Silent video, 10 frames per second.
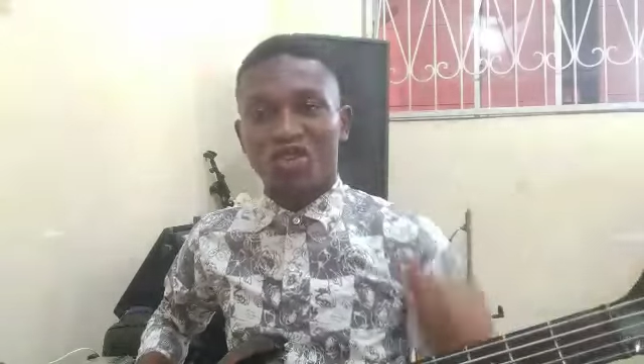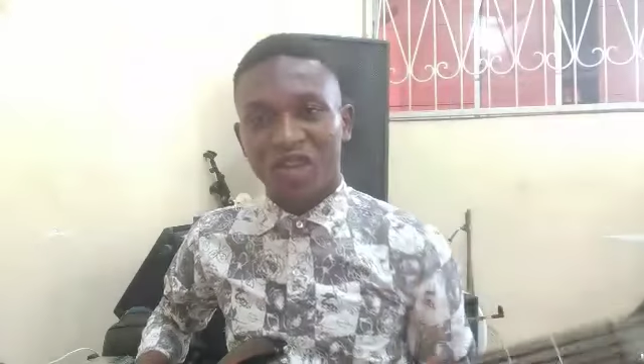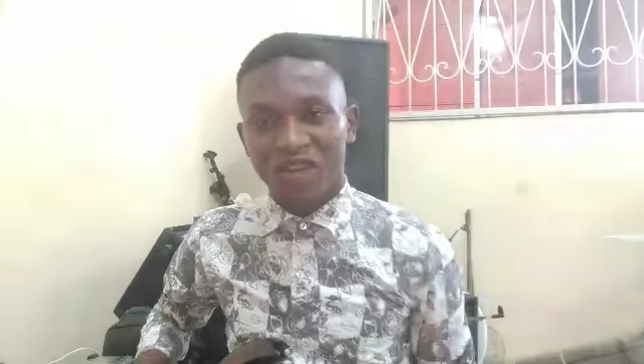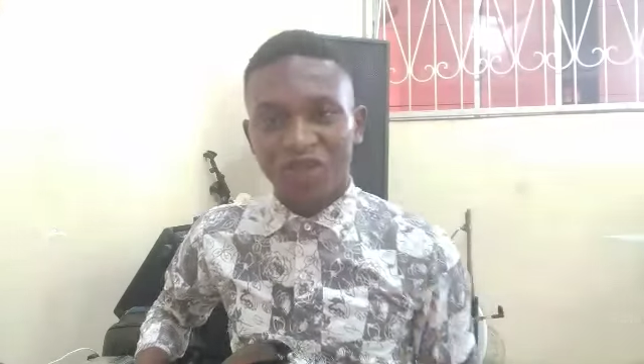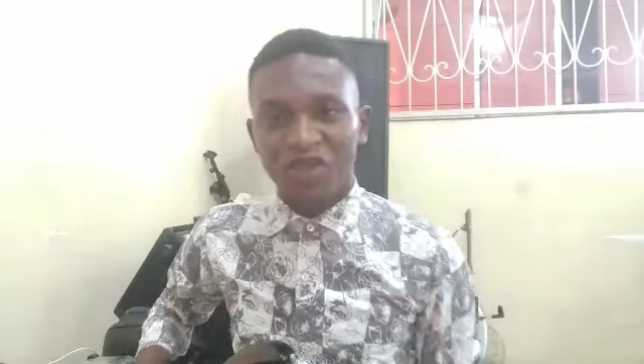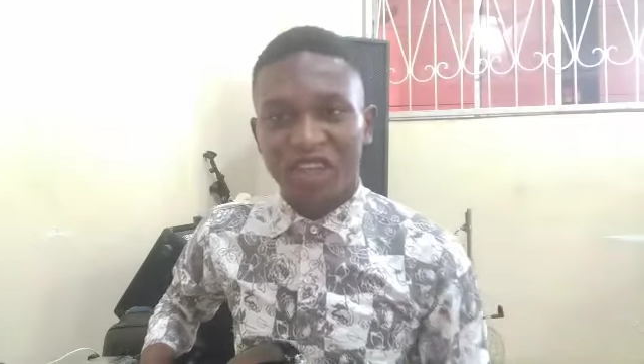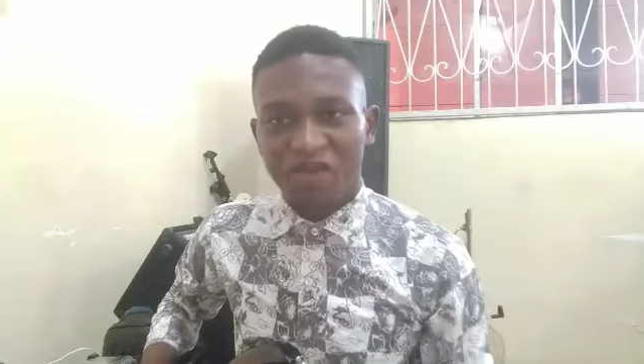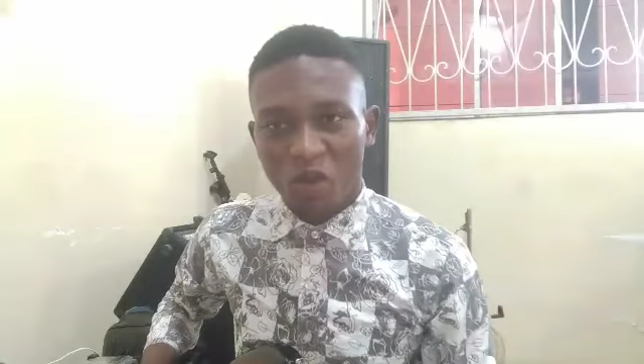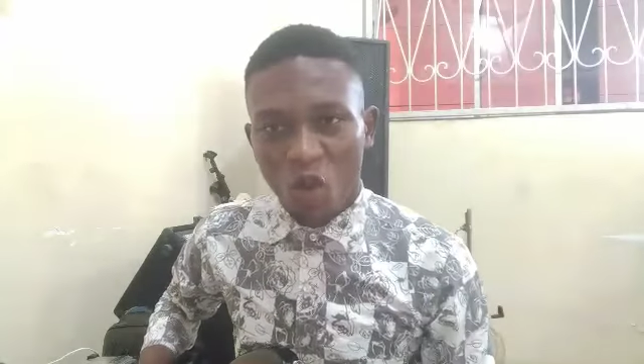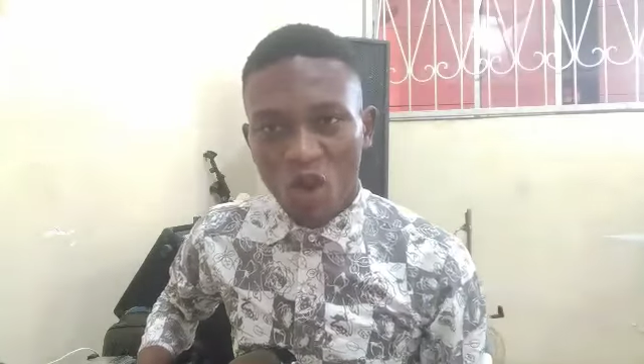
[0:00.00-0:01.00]
Good afternoon,
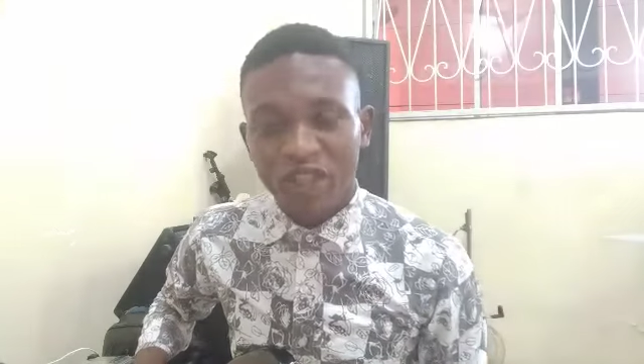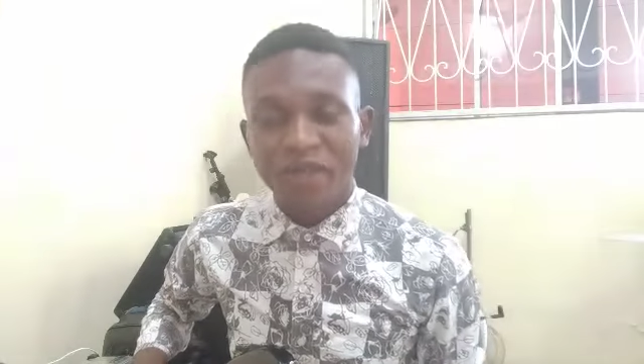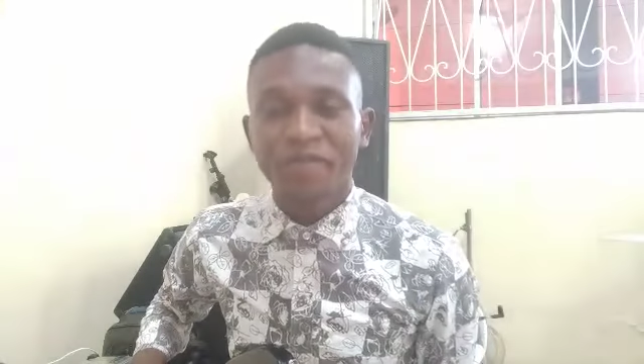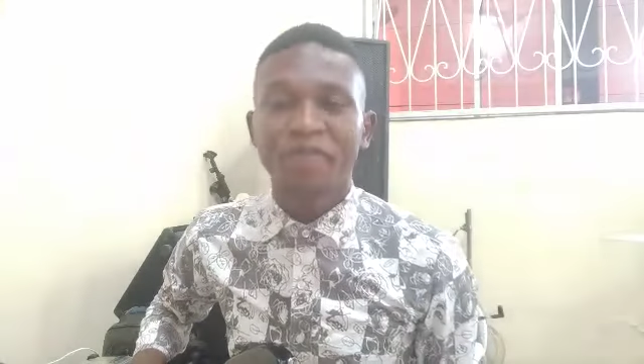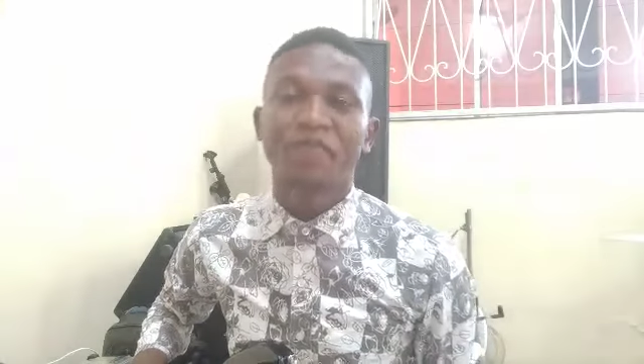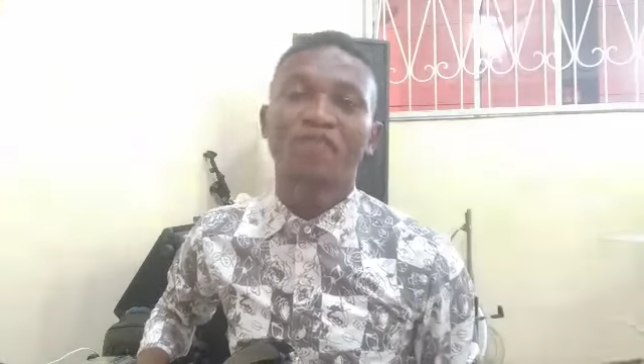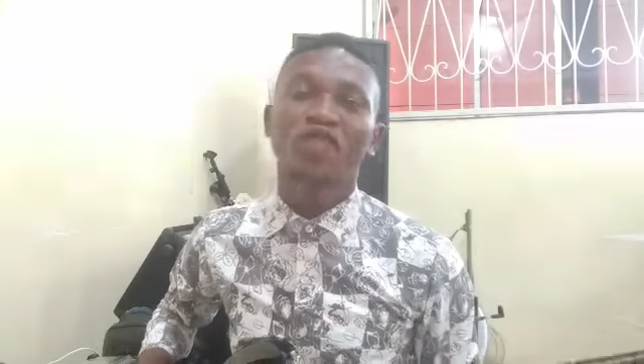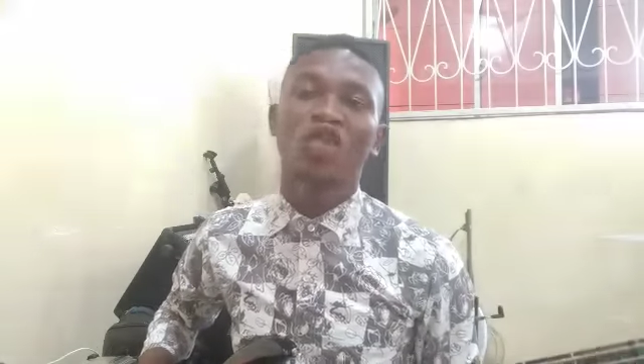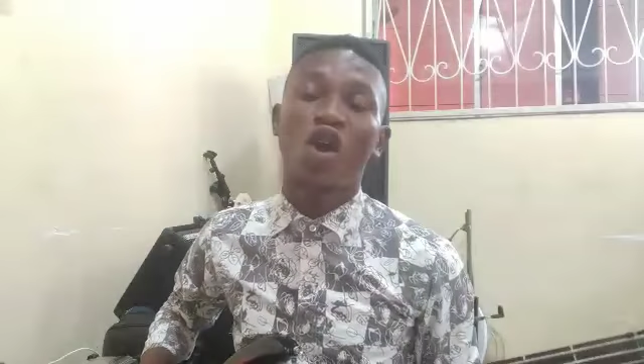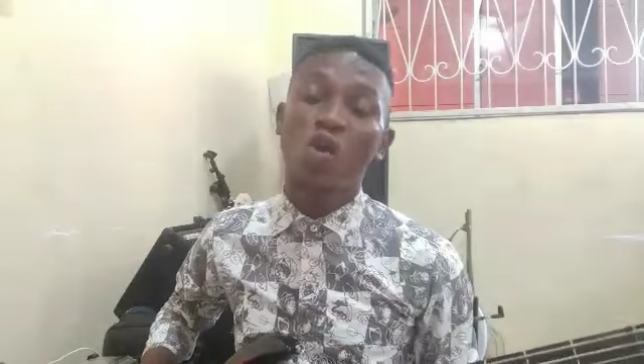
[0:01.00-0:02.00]
everyone.
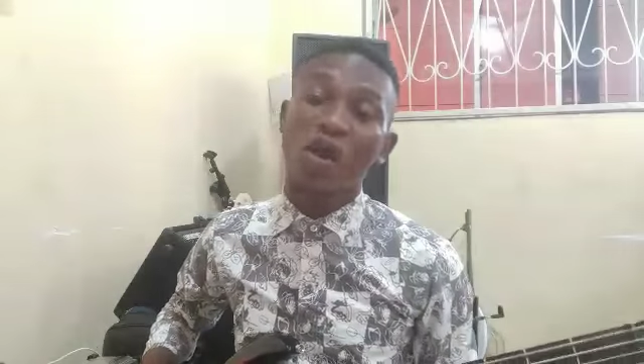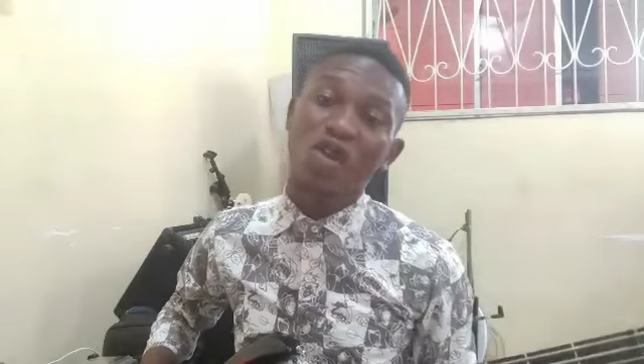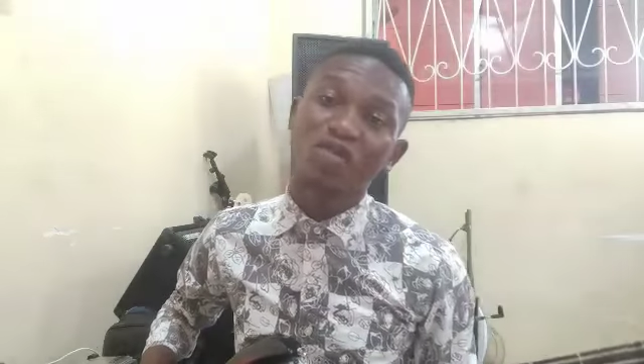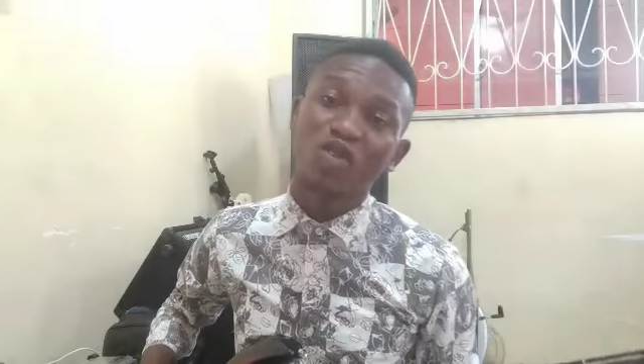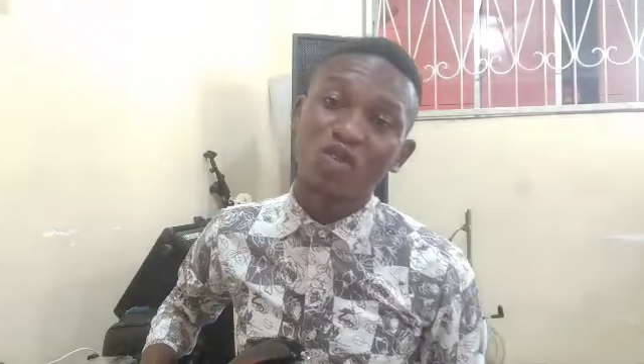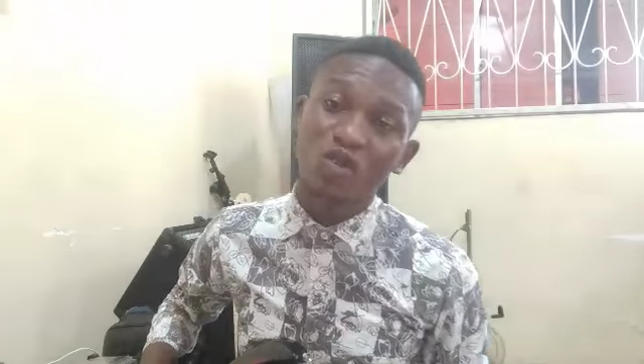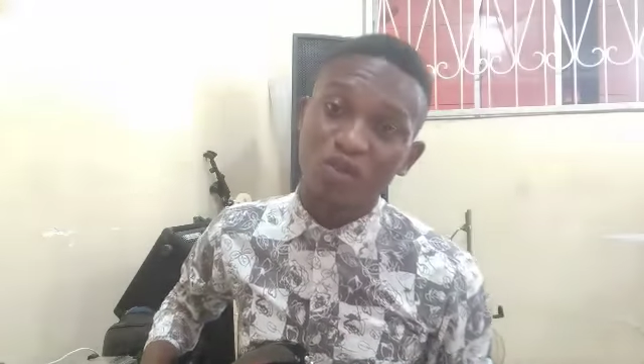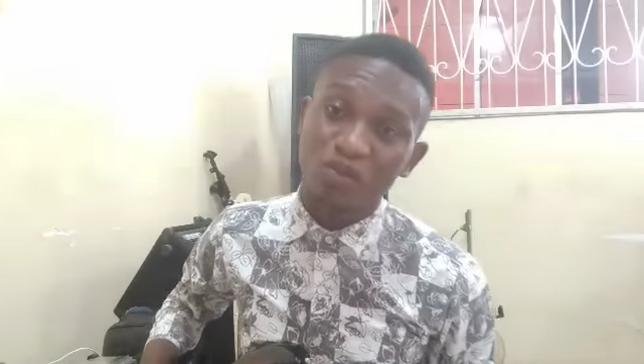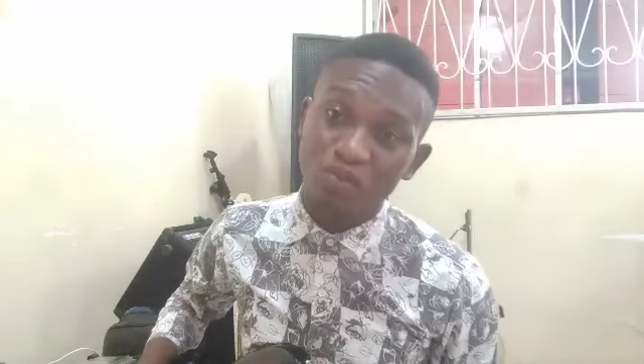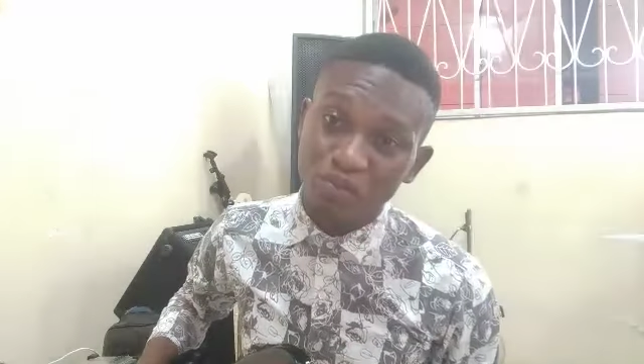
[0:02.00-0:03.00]
You're all welcome to